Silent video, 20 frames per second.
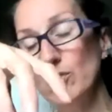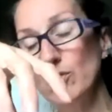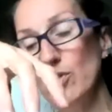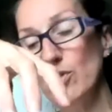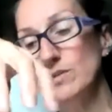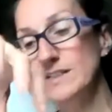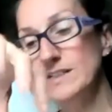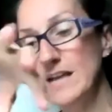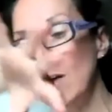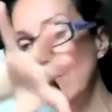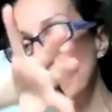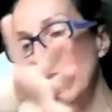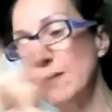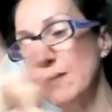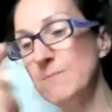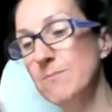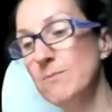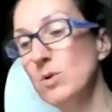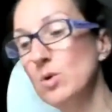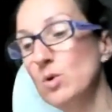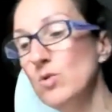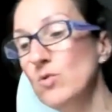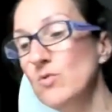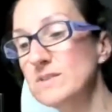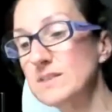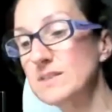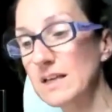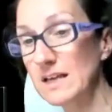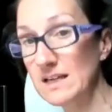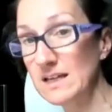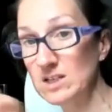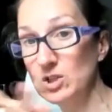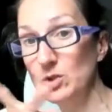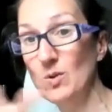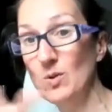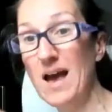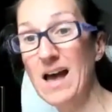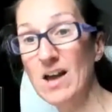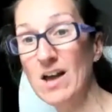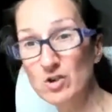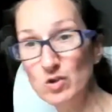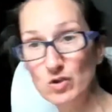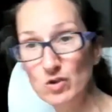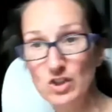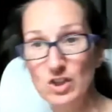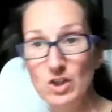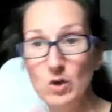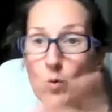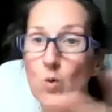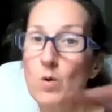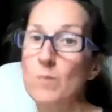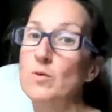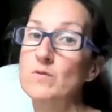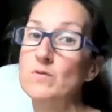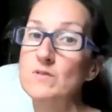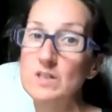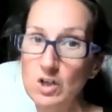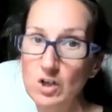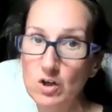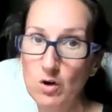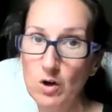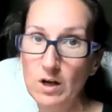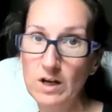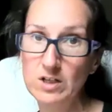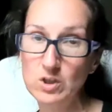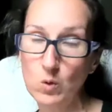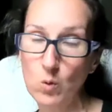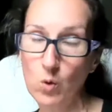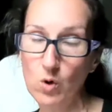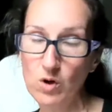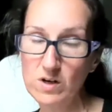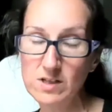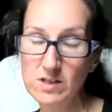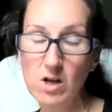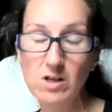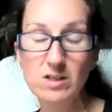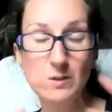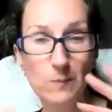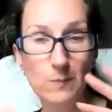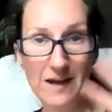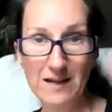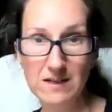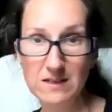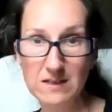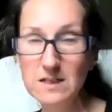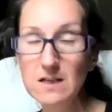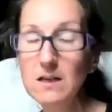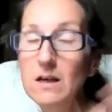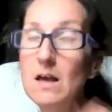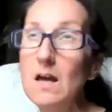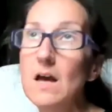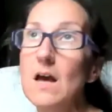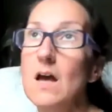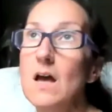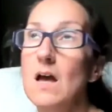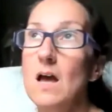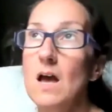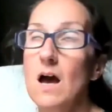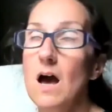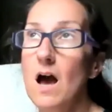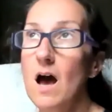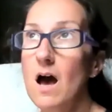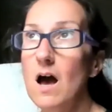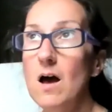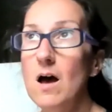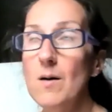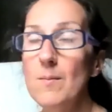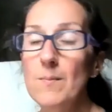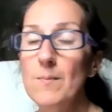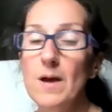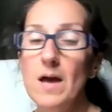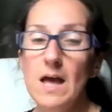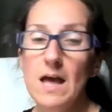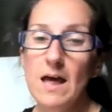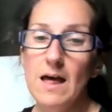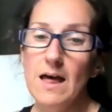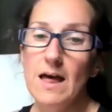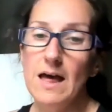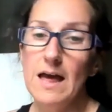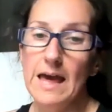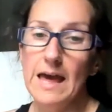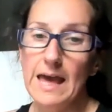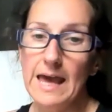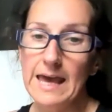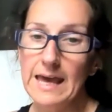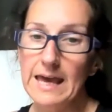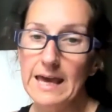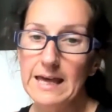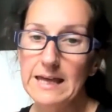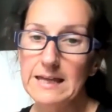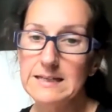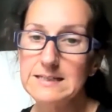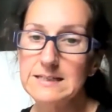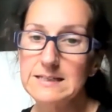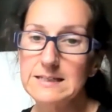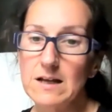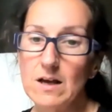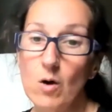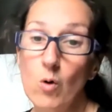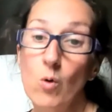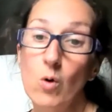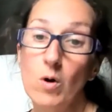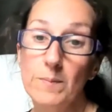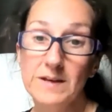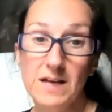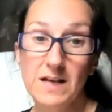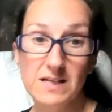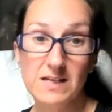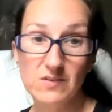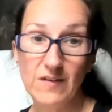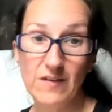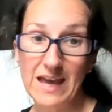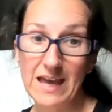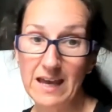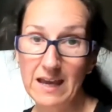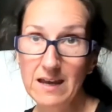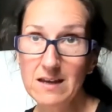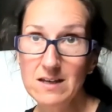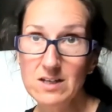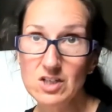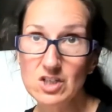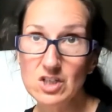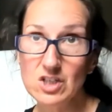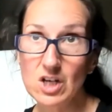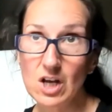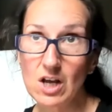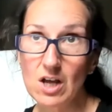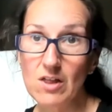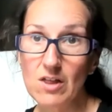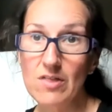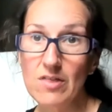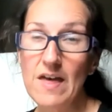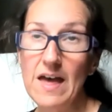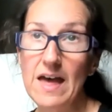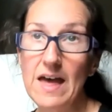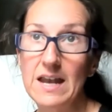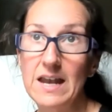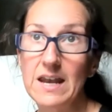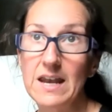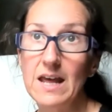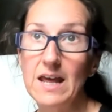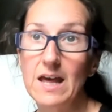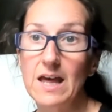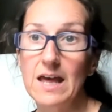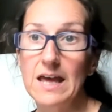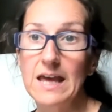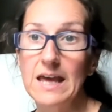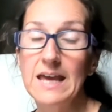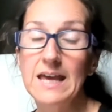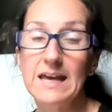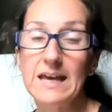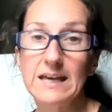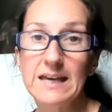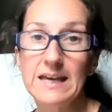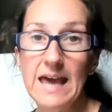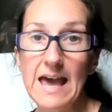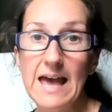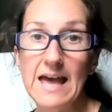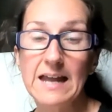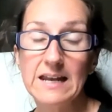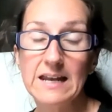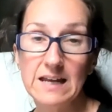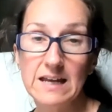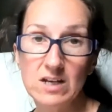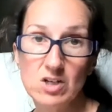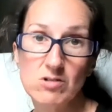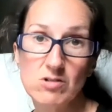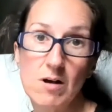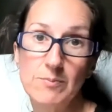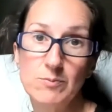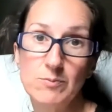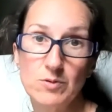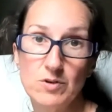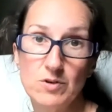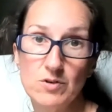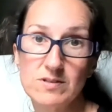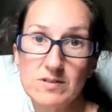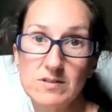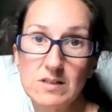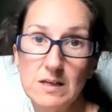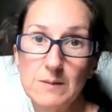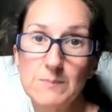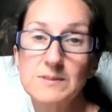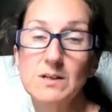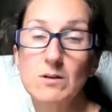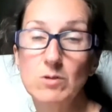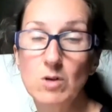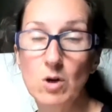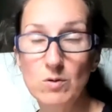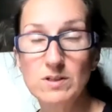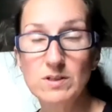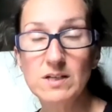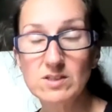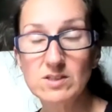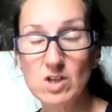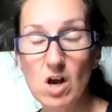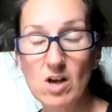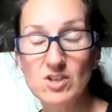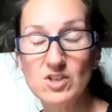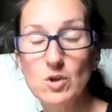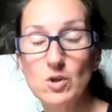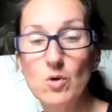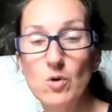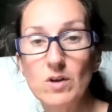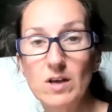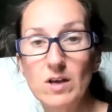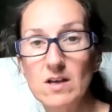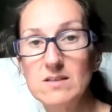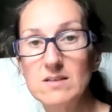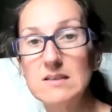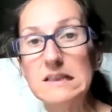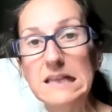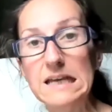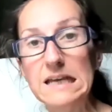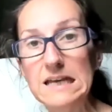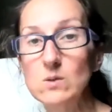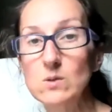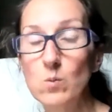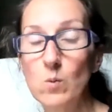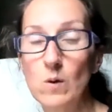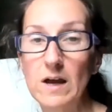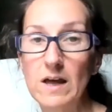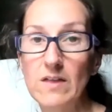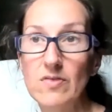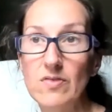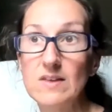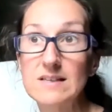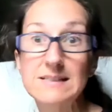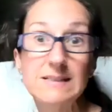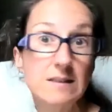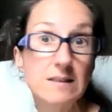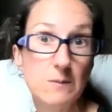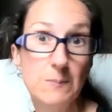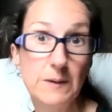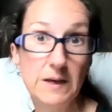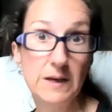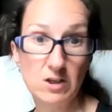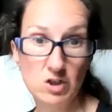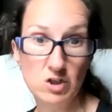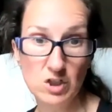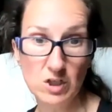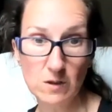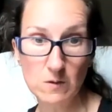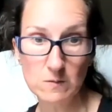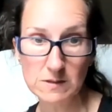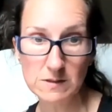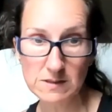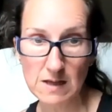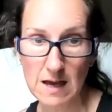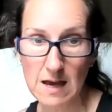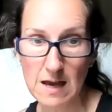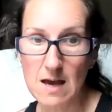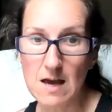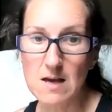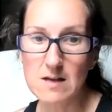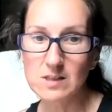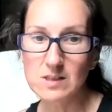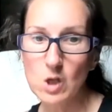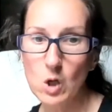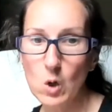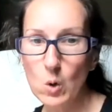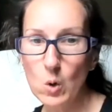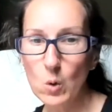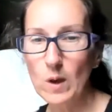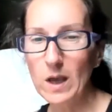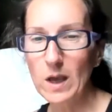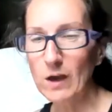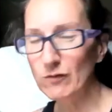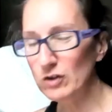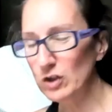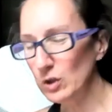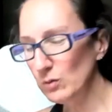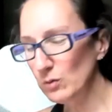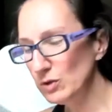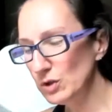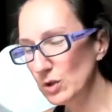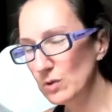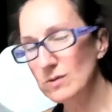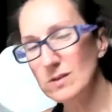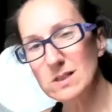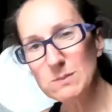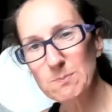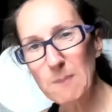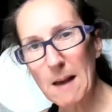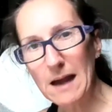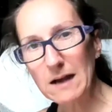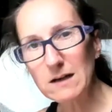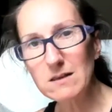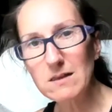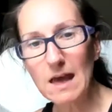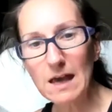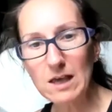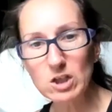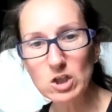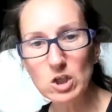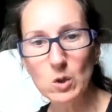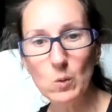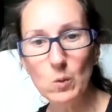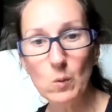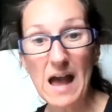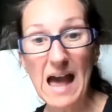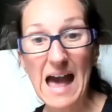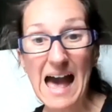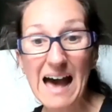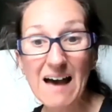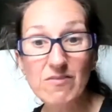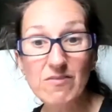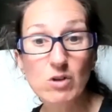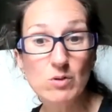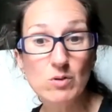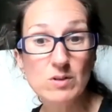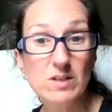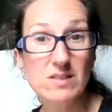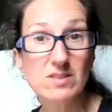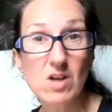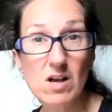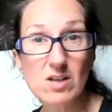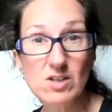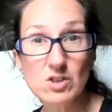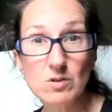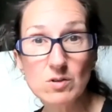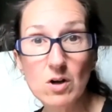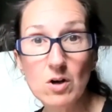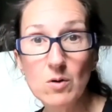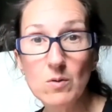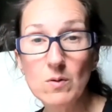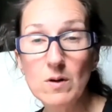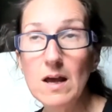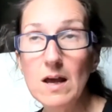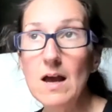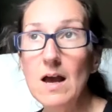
goes down and moves into estrogen or moves into cortisol, depending. And or because of age, then it can interrupt with your sleep. So low testosterone is linked with sleep issues. So if you do suspect that you have low testosterone,